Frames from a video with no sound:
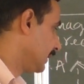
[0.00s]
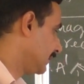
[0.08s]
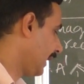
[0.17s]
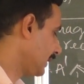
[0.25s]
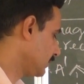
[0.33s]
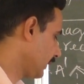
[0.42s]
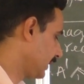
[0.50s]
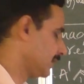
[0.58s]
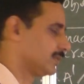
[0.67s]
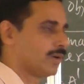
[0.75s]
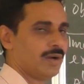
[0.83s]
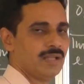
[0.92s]
That is why it
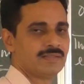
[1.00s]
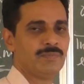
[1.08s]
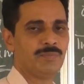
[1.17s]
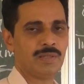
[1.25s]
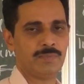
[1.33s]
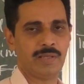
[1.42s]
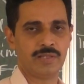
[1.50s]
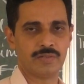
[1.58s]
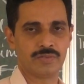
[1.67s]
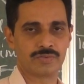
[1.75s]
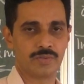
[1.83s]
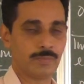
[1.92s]
is called a simple
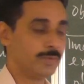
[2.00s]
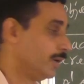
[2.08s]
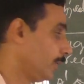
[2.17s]
microscope.